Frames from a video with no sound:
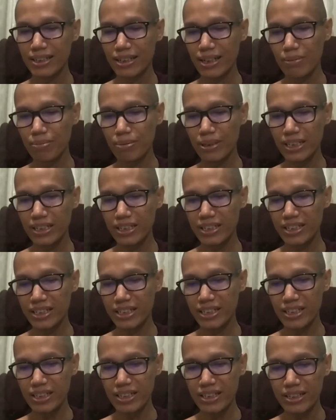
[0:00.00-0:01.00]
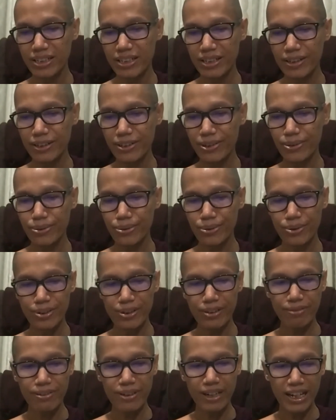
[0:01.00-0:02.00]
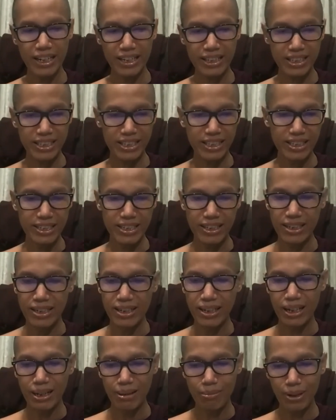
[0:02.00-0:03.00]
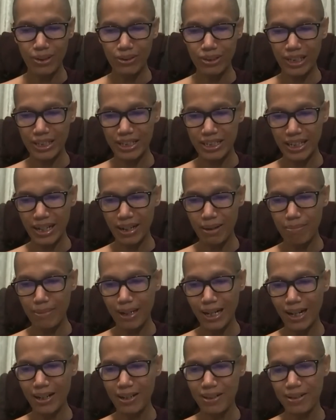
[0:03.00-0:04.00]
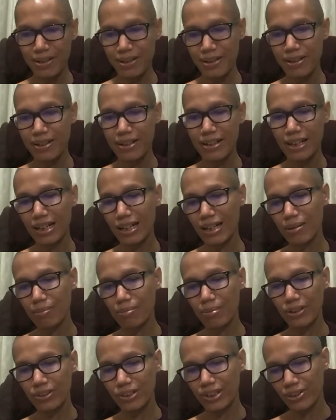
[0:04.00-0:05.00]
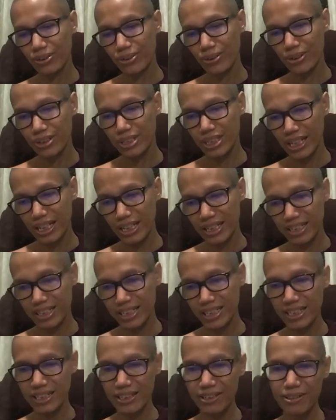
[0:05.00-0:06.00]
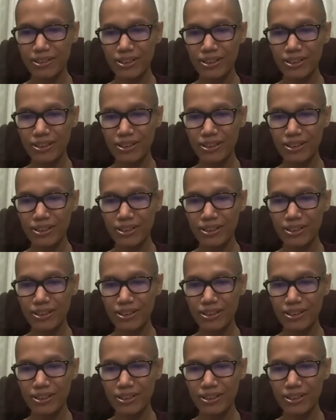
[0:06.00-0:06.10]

ability to reflect about the Dhamma, about the concepts.